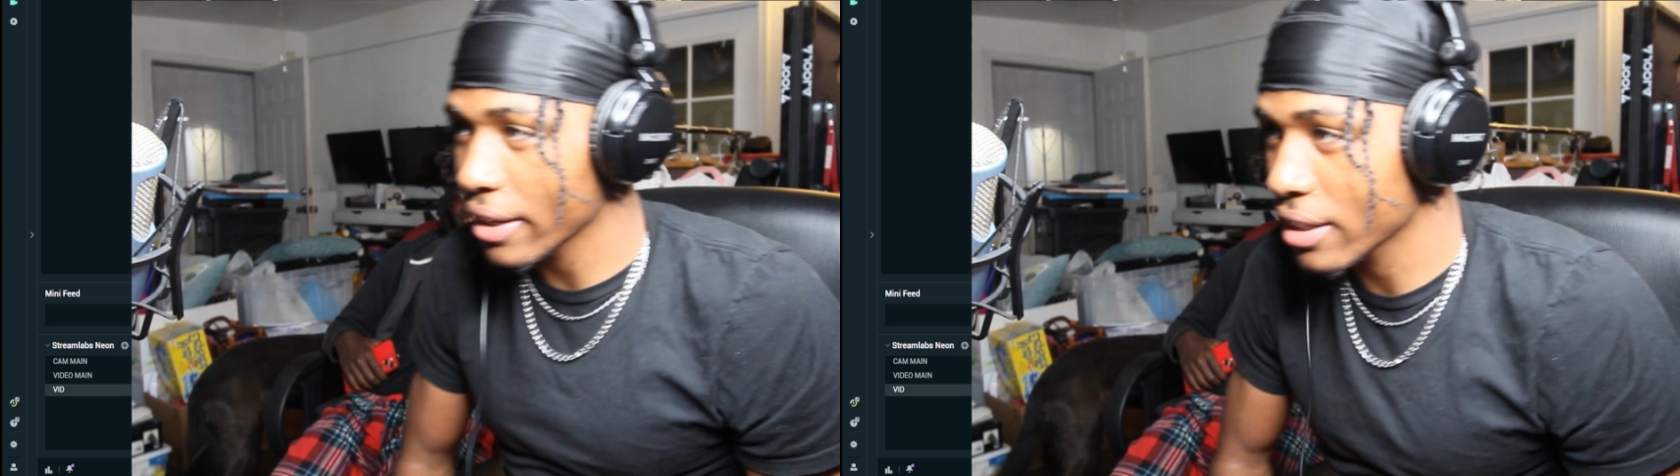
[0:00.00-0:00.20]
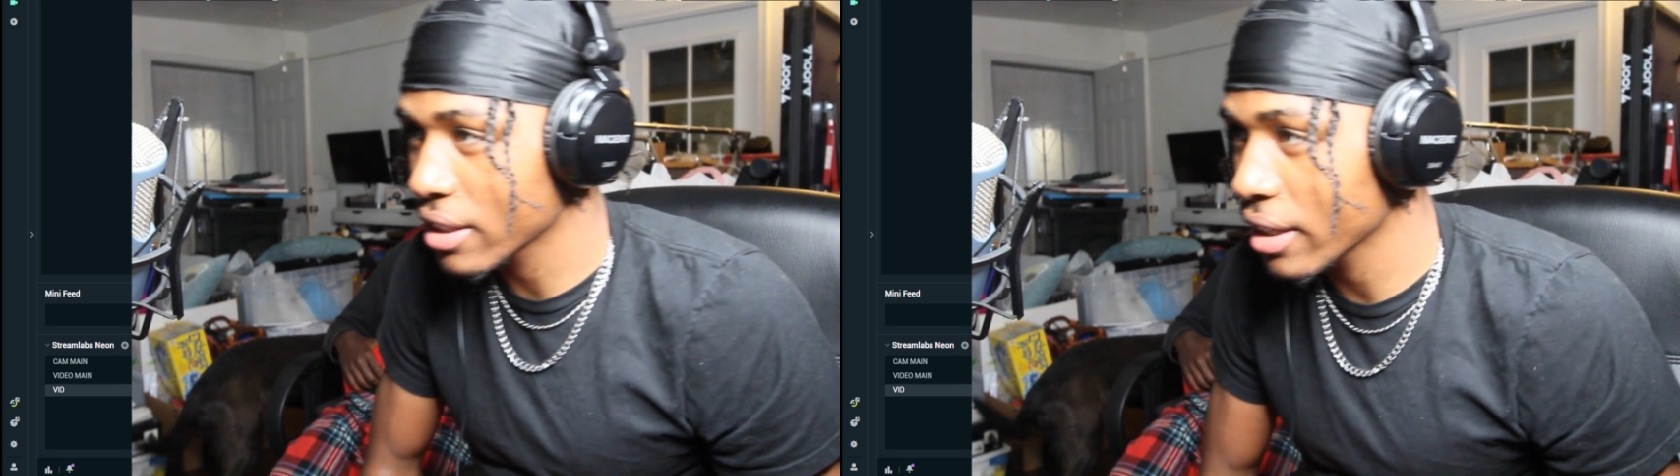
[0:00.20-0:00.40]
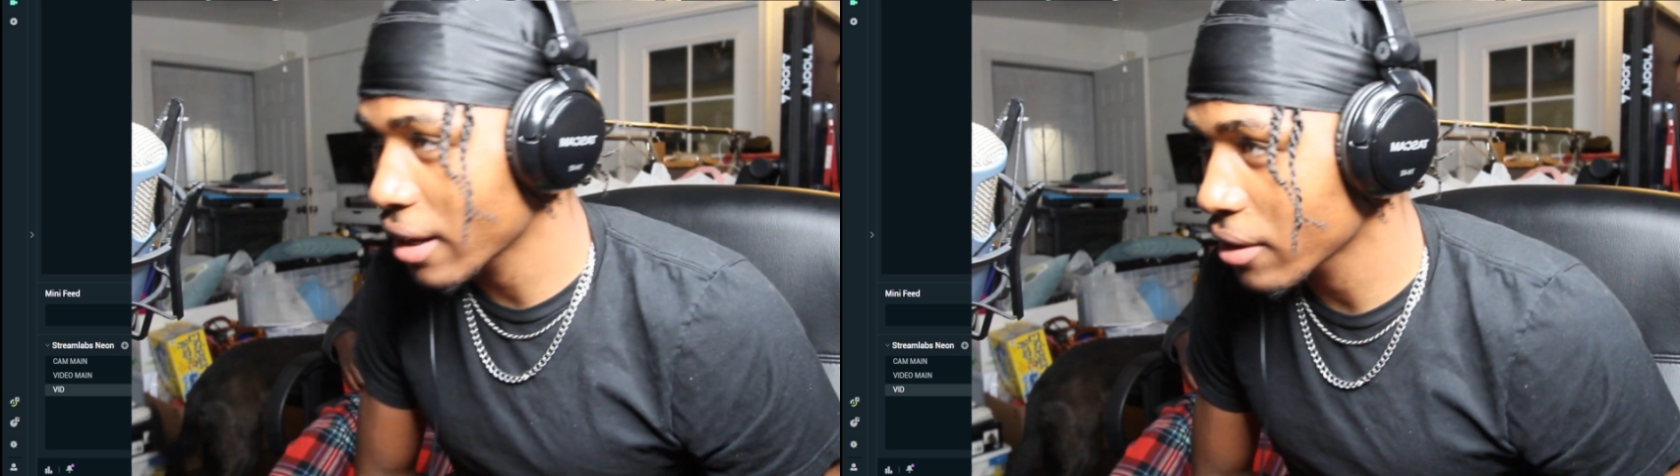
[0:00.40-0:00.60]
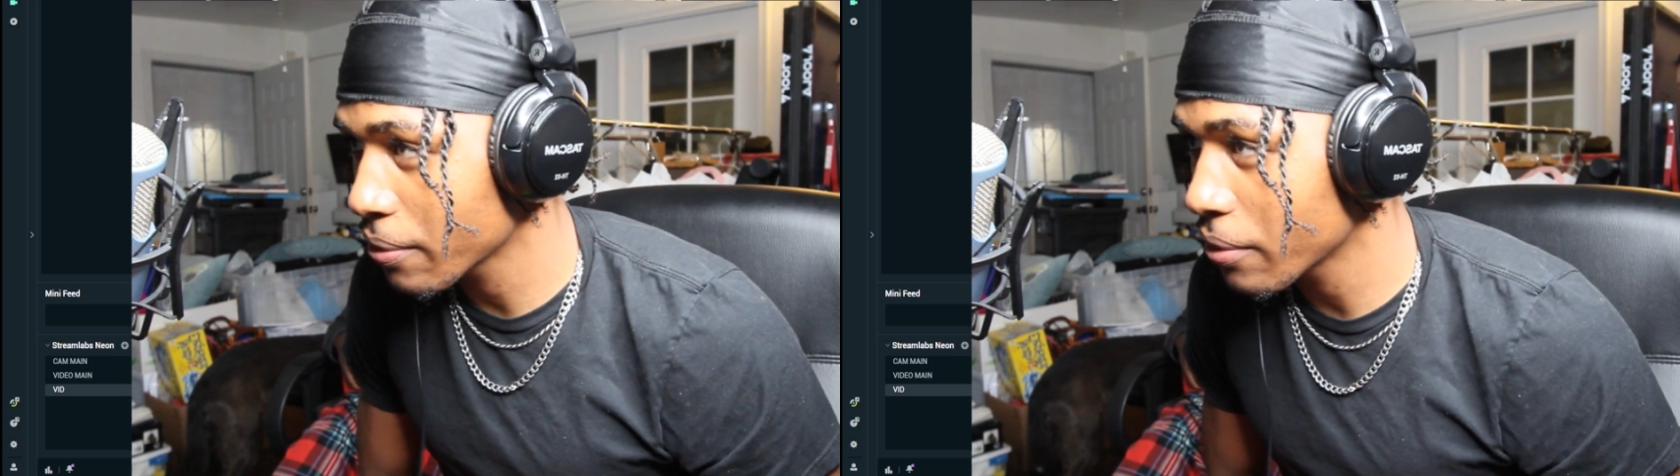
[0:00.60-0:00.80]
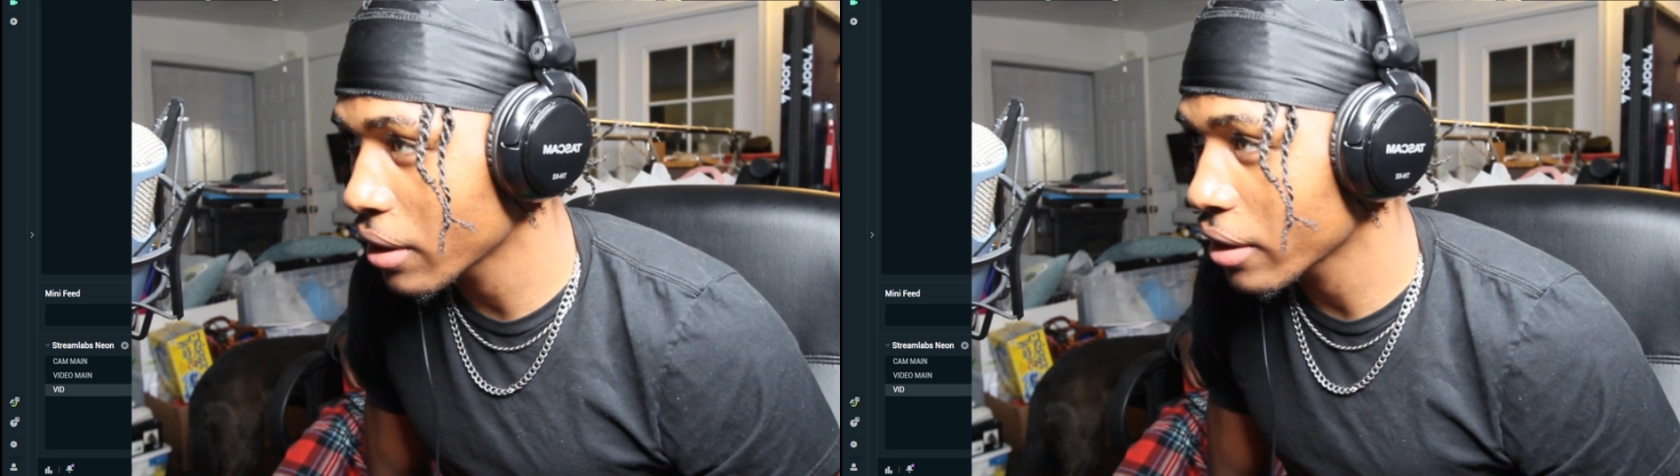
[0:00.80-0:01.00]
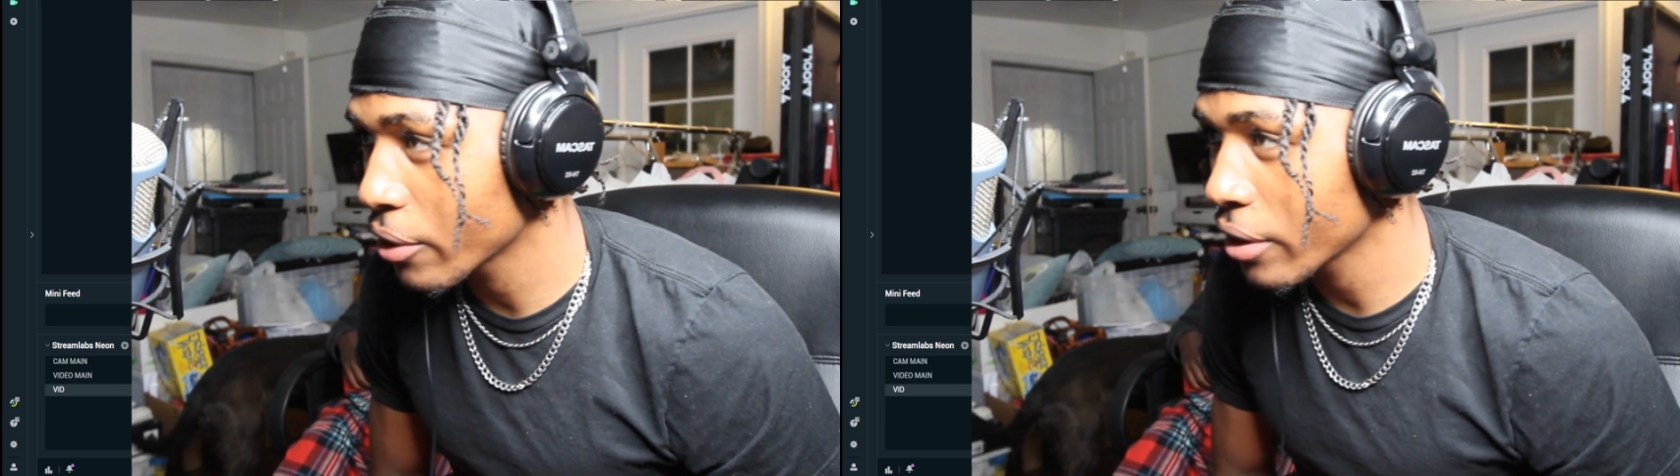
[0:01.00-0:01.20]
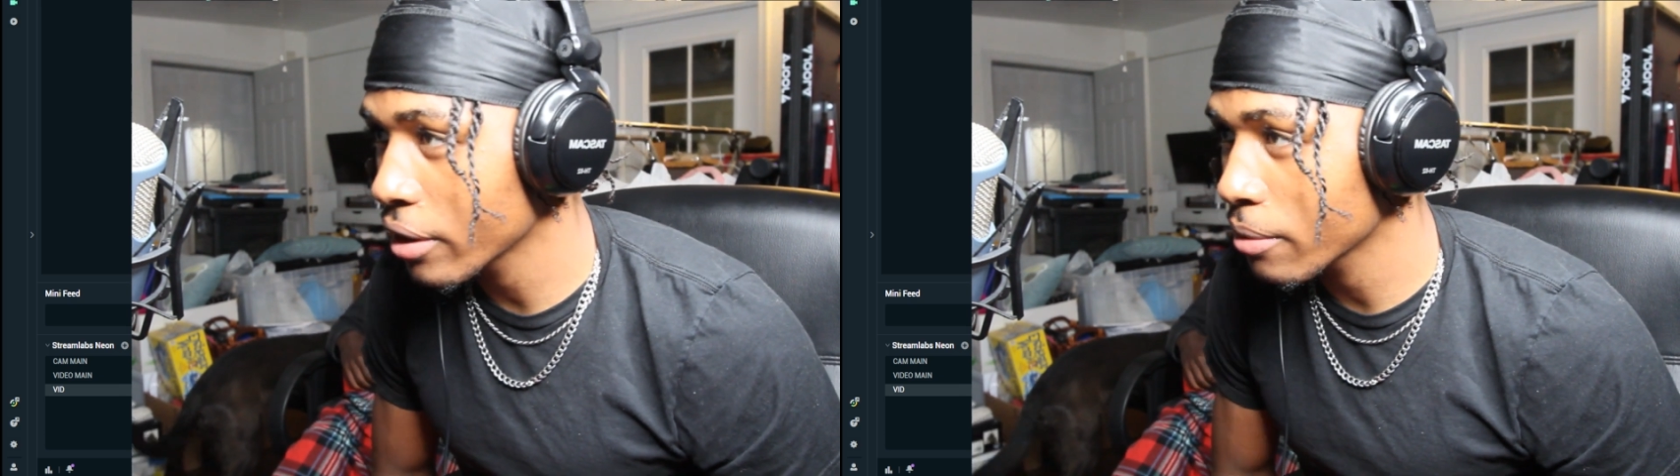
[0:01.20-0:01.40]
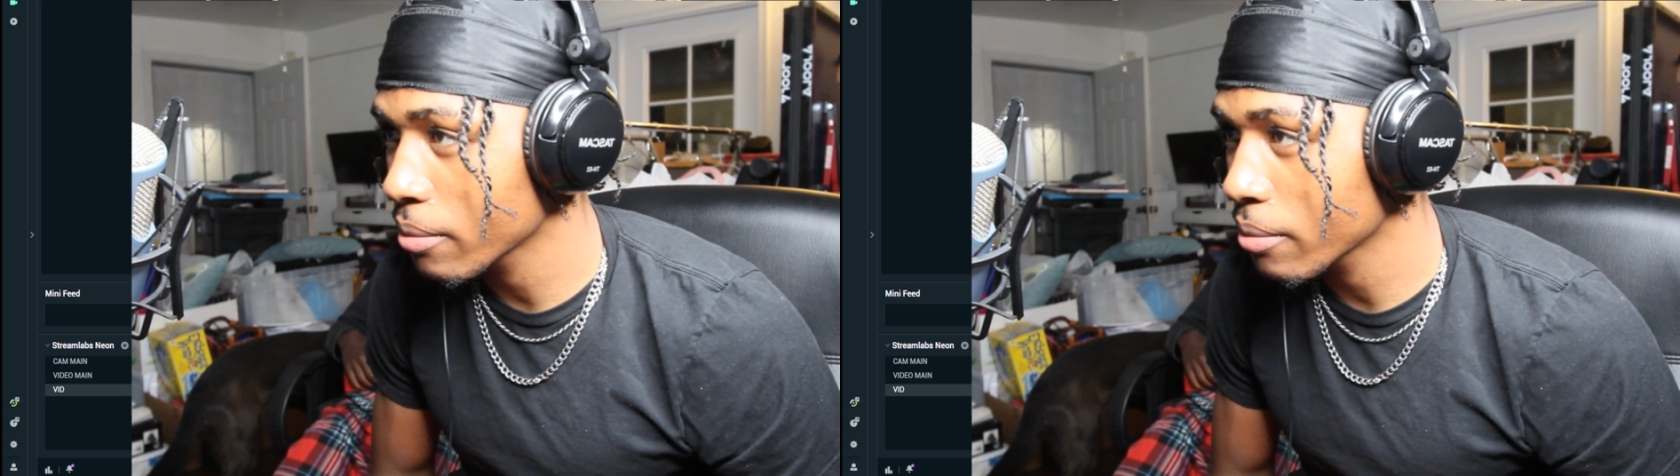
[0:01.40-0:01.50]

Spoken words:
this nigga out the fucking crib?